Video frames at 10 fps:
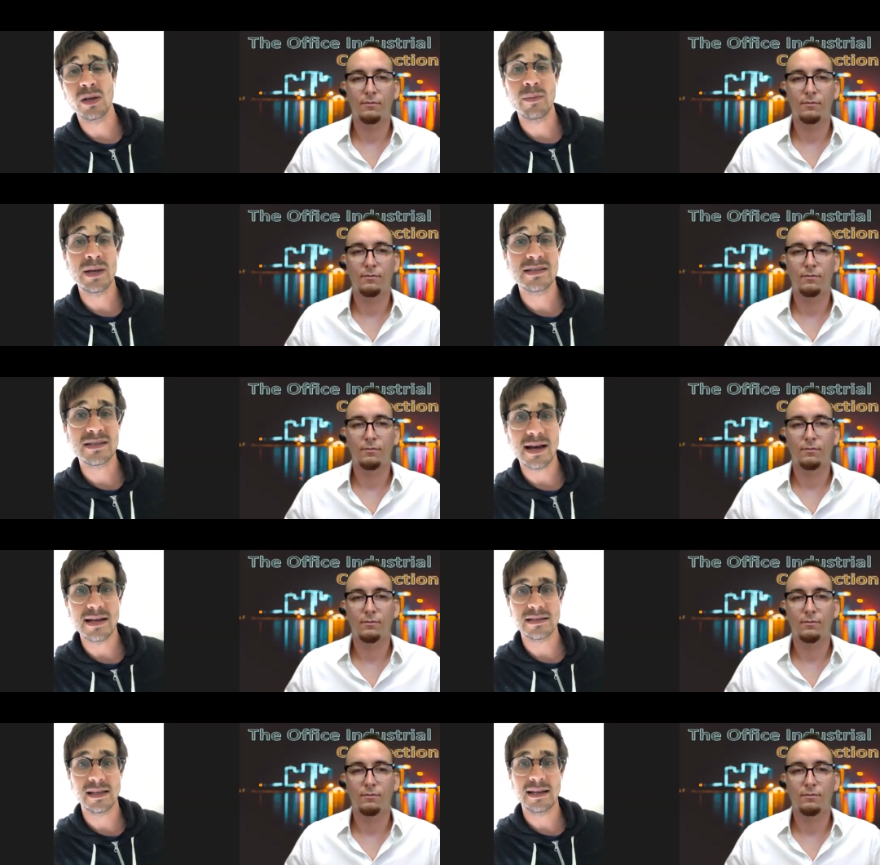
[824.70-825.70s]
Speaker 1: and
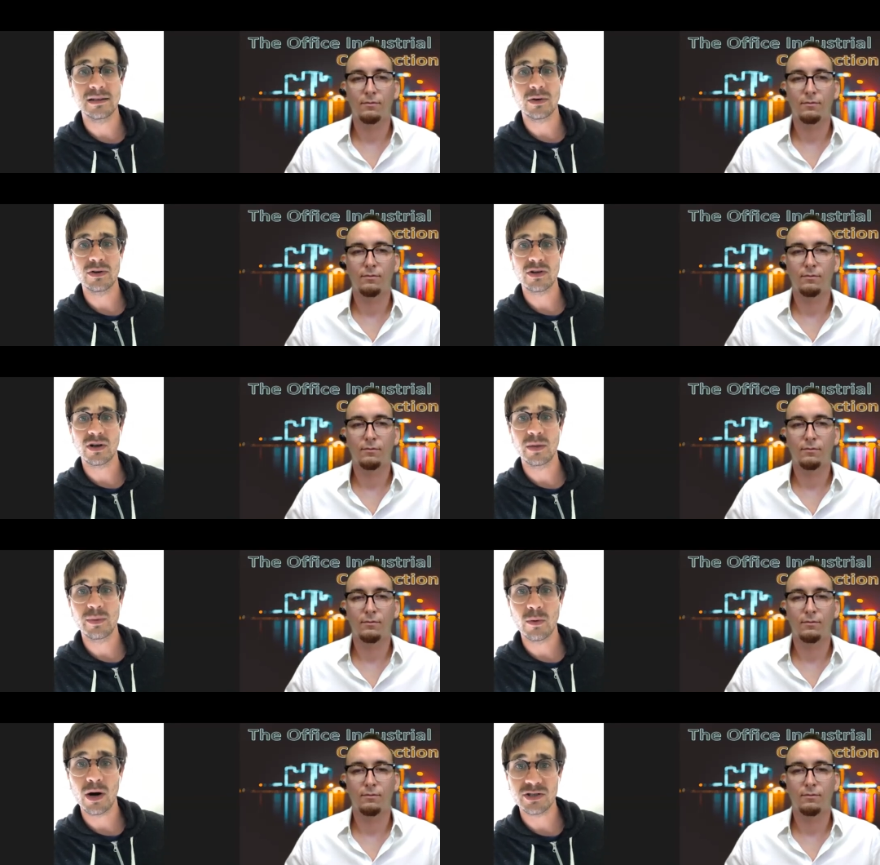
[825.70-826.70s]
mid-sized landlords are going to be
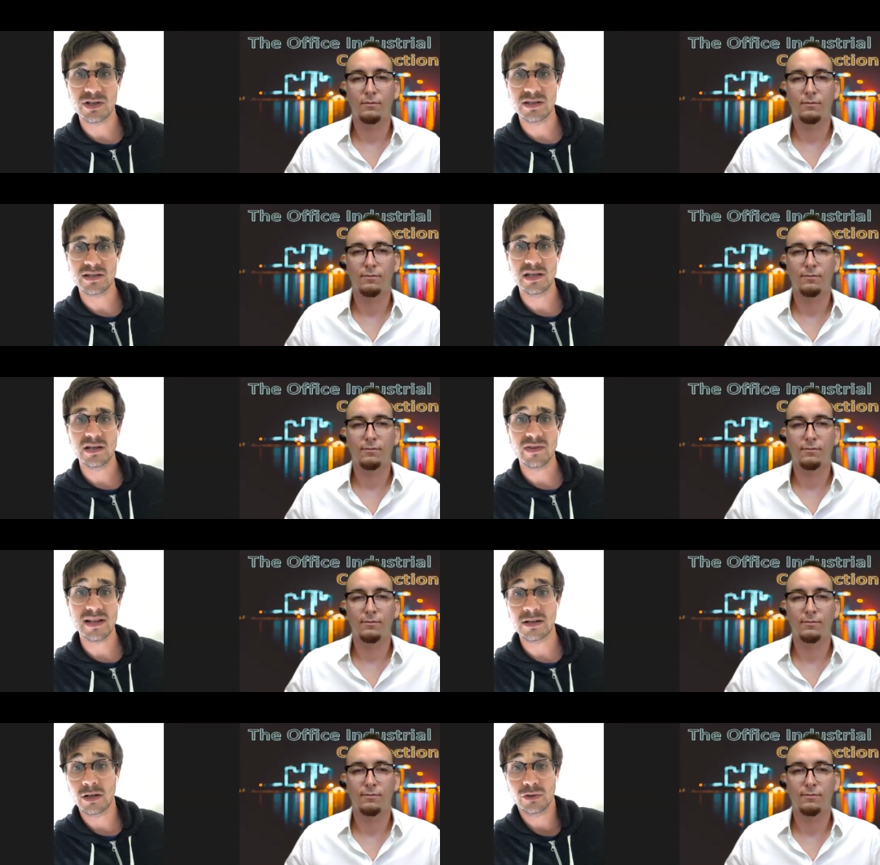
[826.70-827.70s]
watching to see if
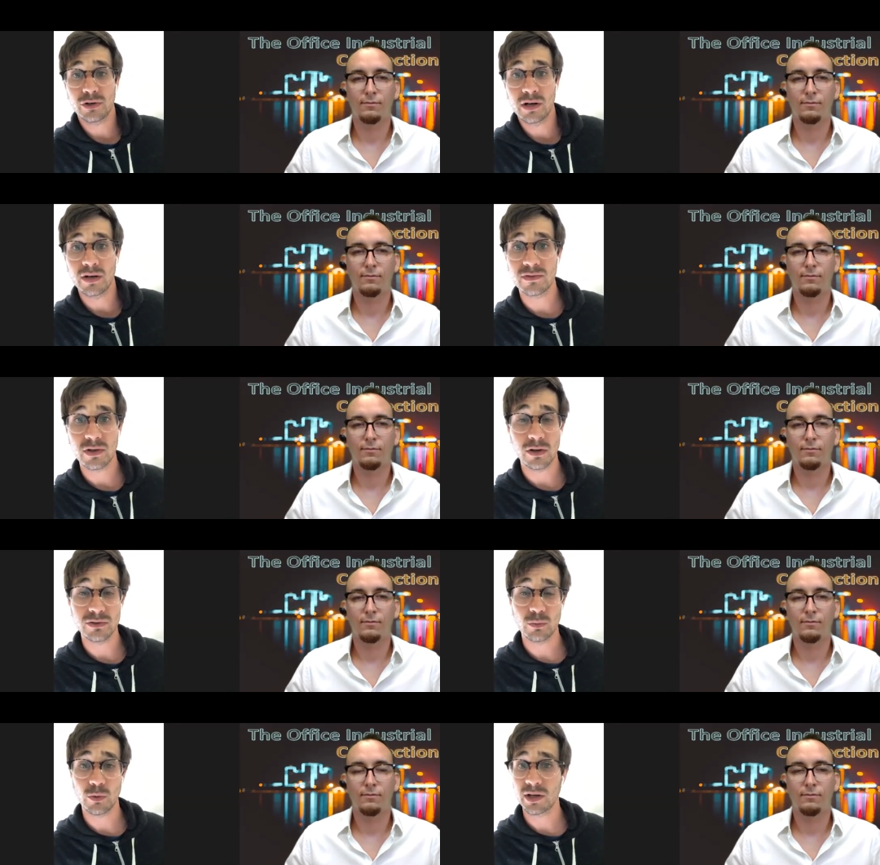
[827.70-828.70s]
that's an alternative to also
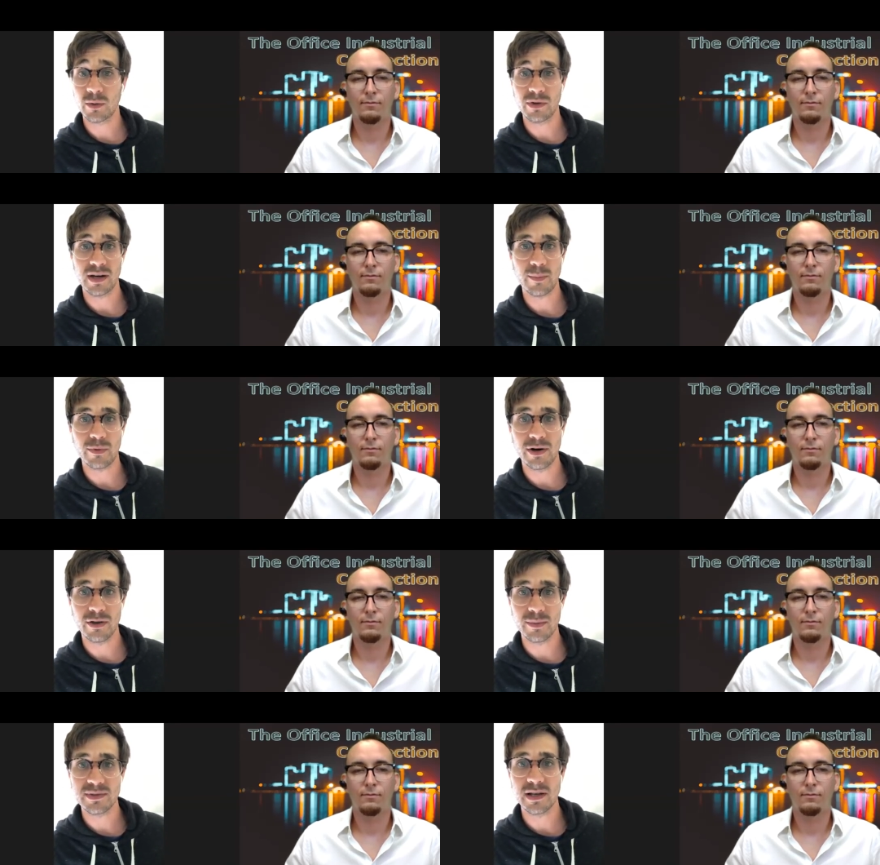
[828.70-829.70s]
working with an operator
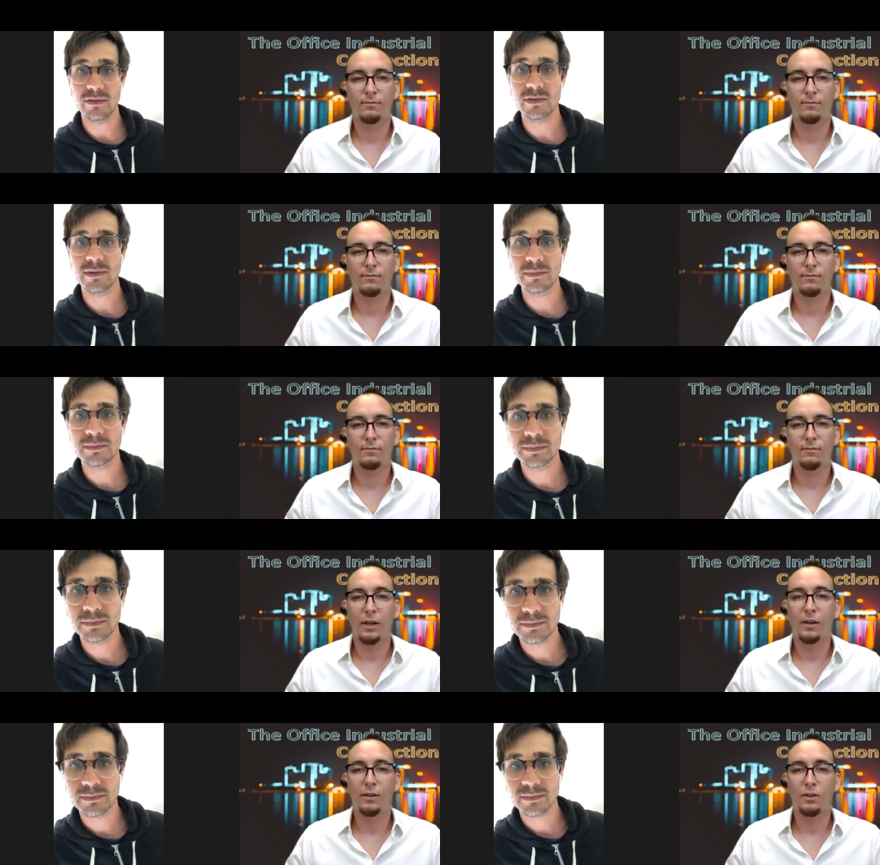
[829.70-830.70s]
themselves.
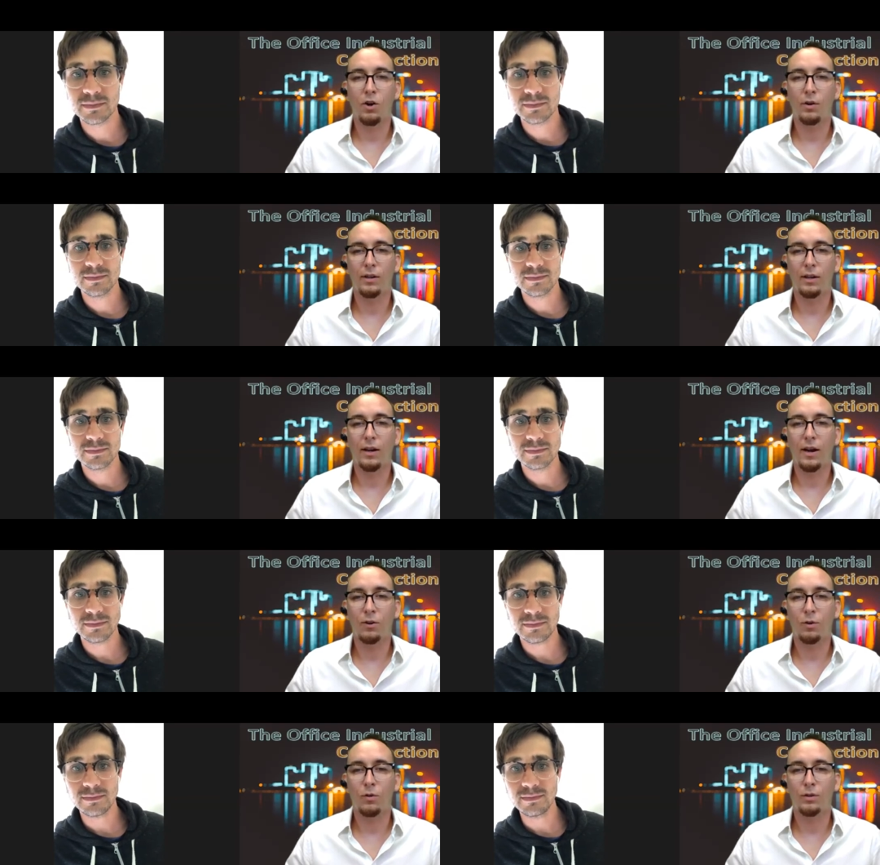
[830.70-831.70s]
Speaker 2: Yeah, no, and, and I
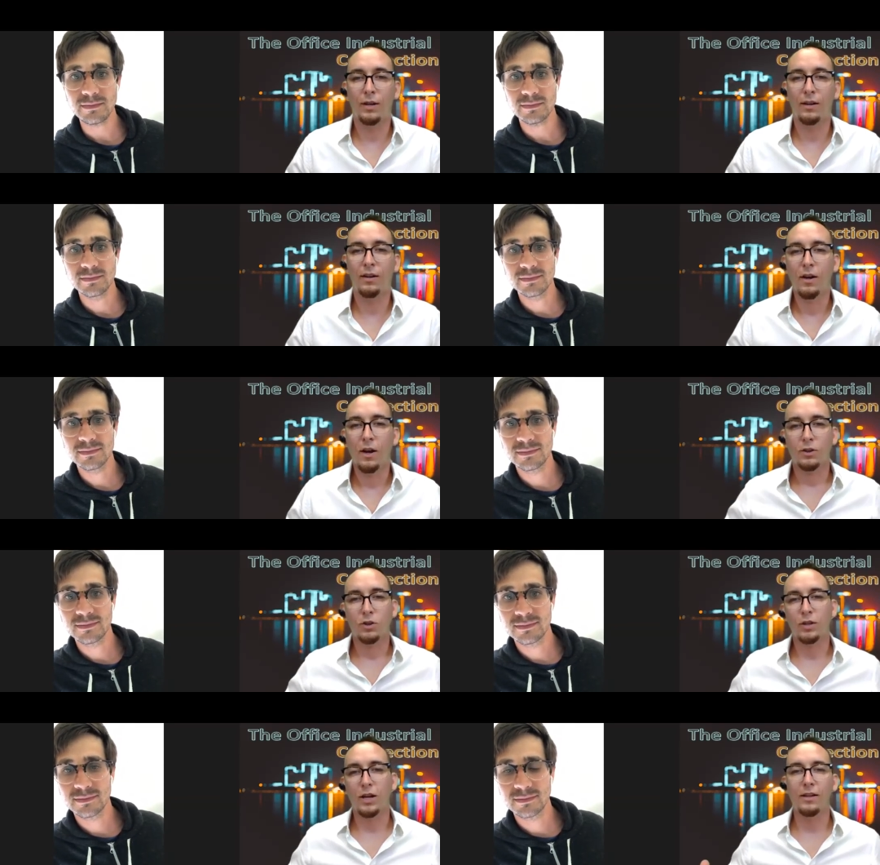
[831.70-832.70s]
agree with that.
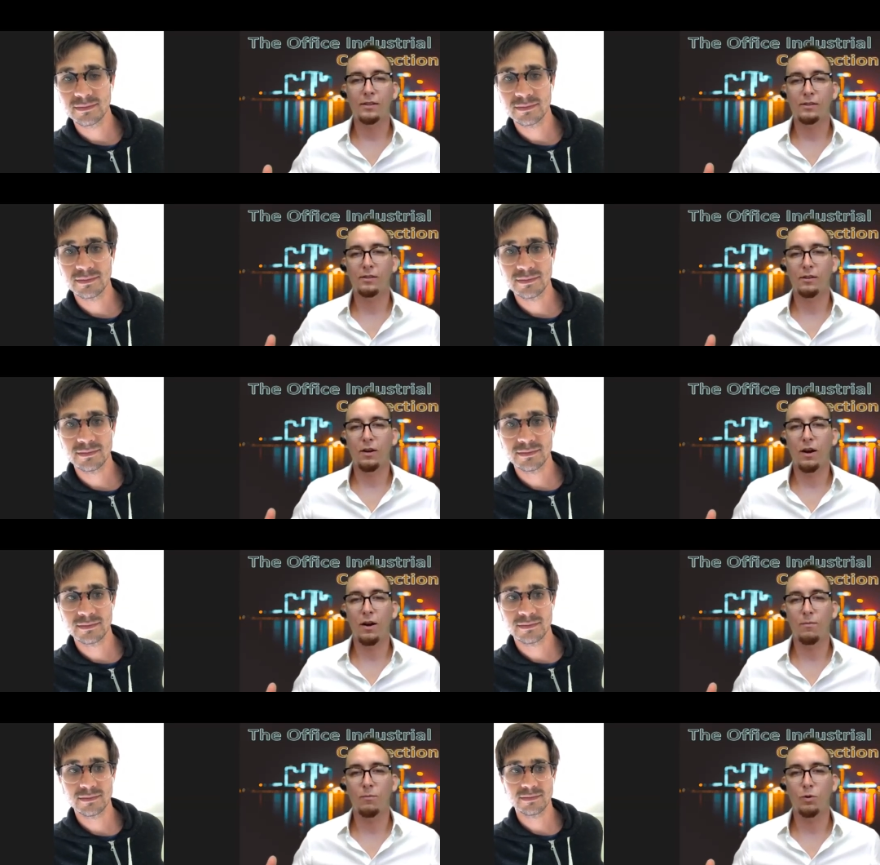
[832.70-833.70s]
So tell us
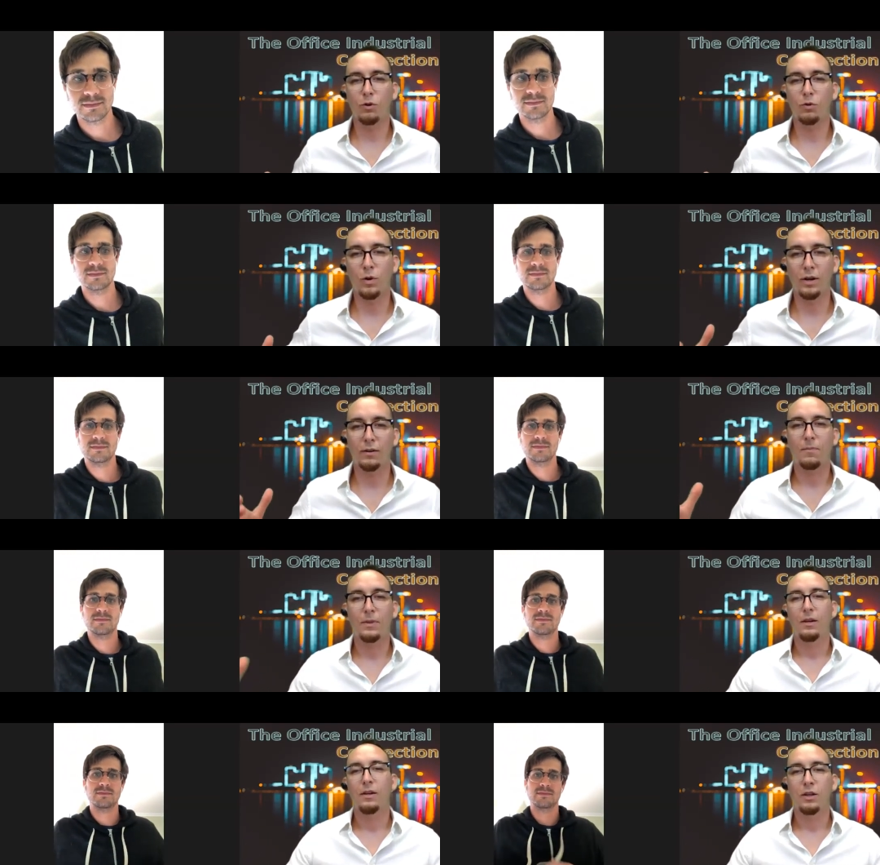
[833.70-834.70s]
um, real quick,
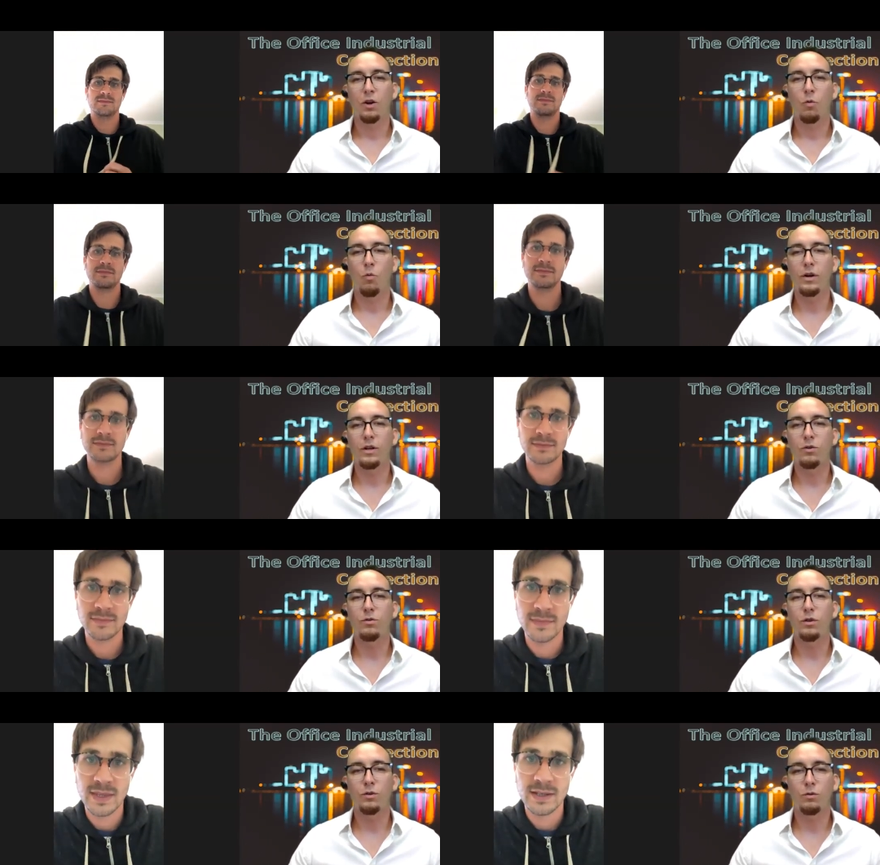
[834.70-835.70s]
you know what do you
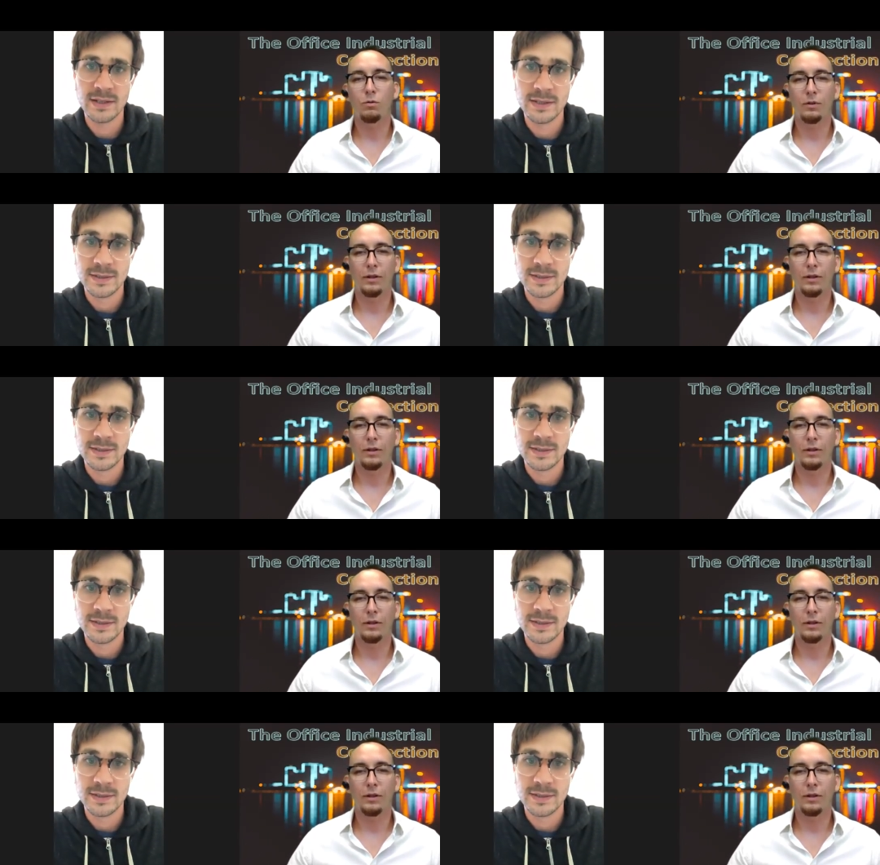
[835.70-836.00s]
do